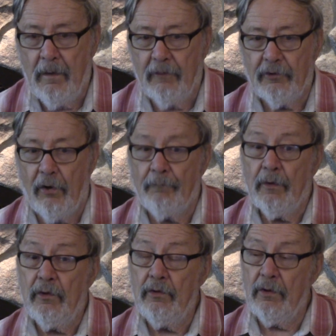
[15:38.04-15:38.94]
So
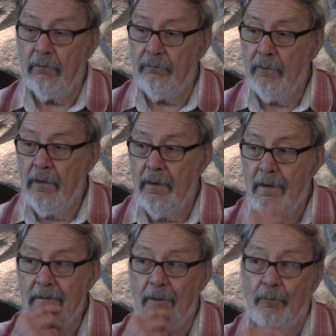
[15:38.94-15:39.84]
yeah,
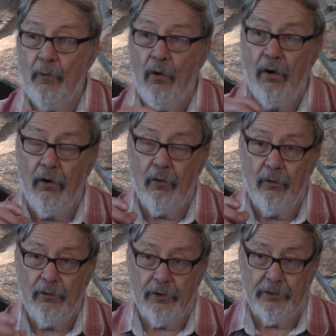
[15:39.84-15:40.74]
the more
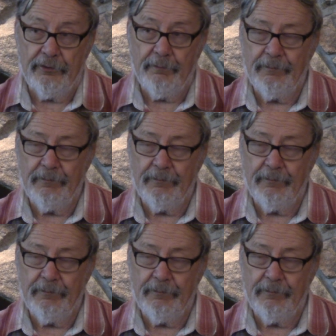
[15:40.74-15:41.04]
odors,